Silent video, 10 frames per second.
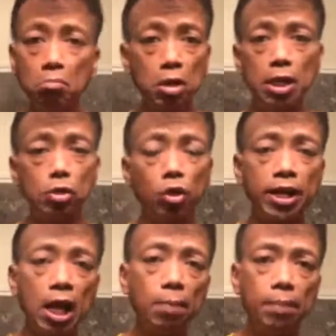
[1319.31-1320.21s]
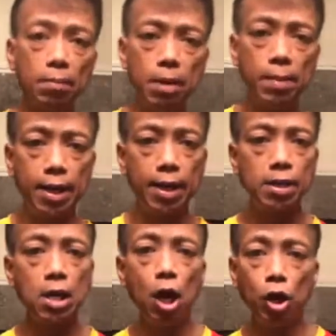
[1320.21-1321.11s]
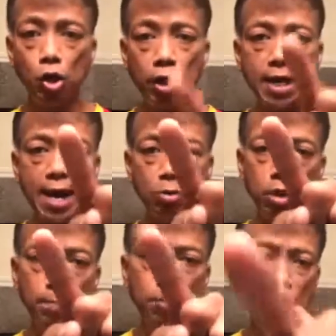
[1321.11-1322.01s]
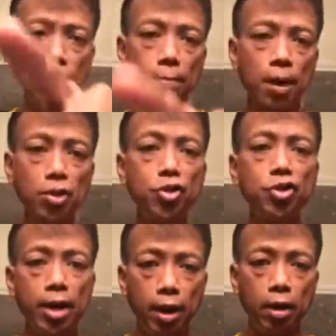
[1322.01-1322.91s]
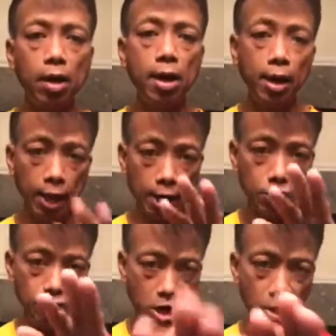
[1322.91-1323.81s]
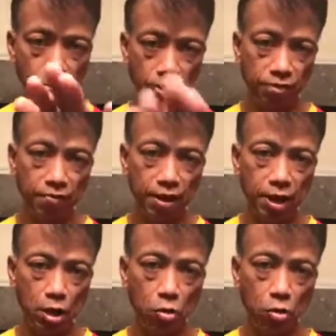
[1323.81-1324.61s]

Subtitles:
is already helping me, because you can actually push the button share and share this video